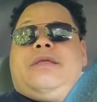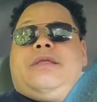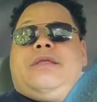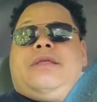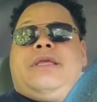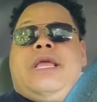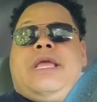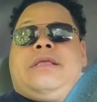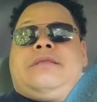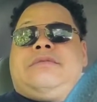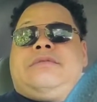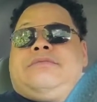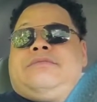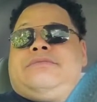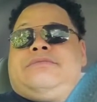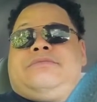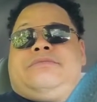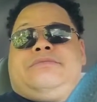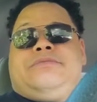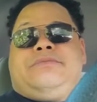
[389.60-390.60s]
I
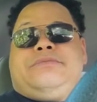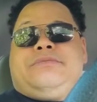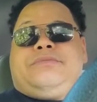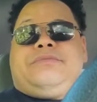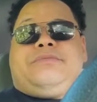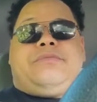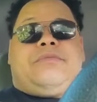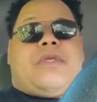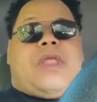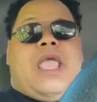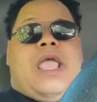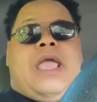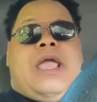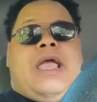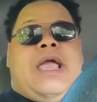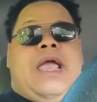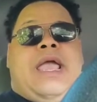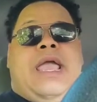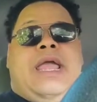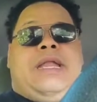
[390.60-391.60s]

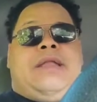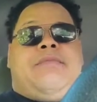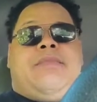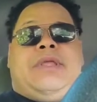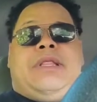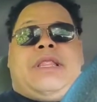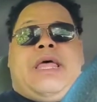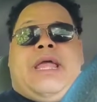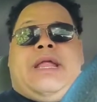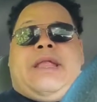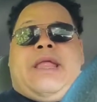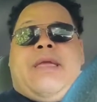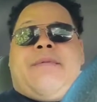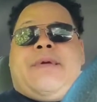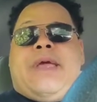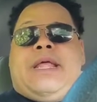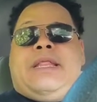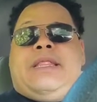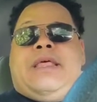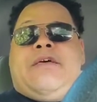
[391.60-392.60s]
hate to be like that, but
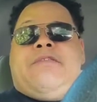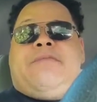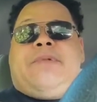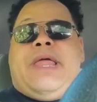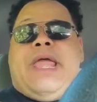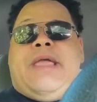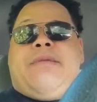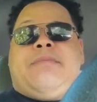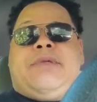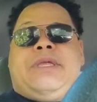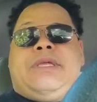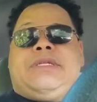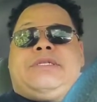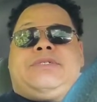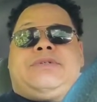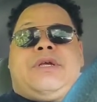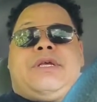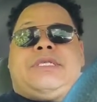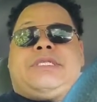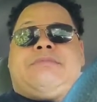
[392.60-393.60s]
I love black men,
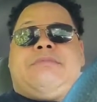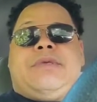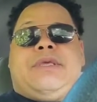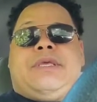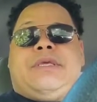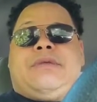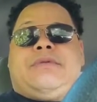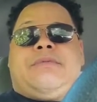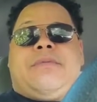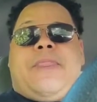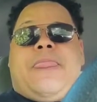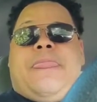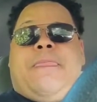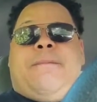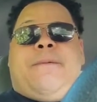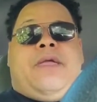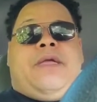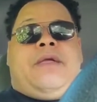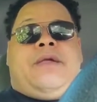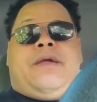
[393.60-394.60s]
trust me.
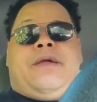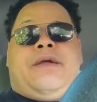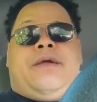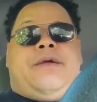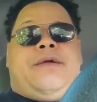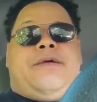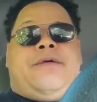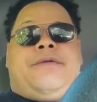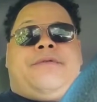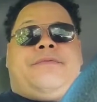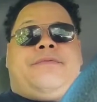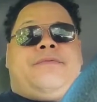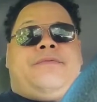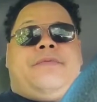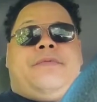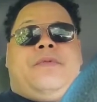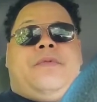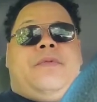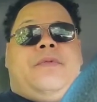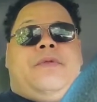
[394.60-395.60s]
But girl,
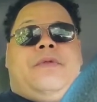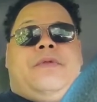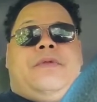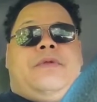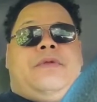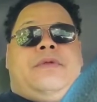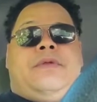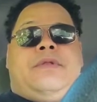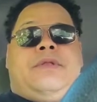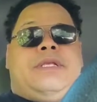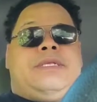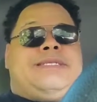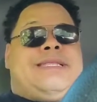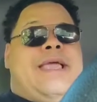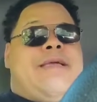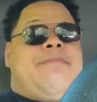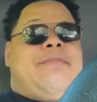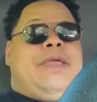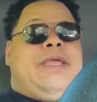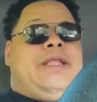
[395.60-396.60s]
does
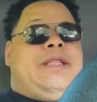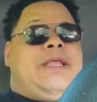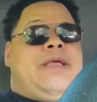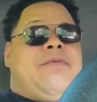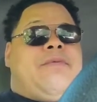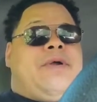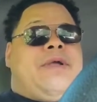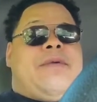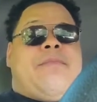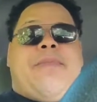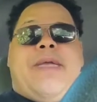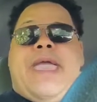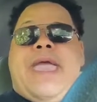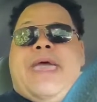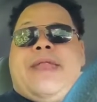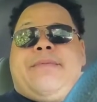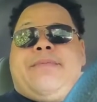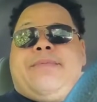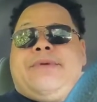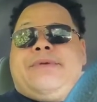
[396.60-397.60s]
that mean that we're
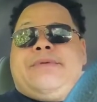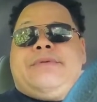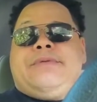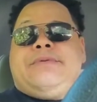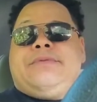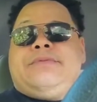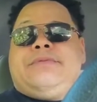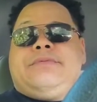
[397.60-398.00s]
compatible?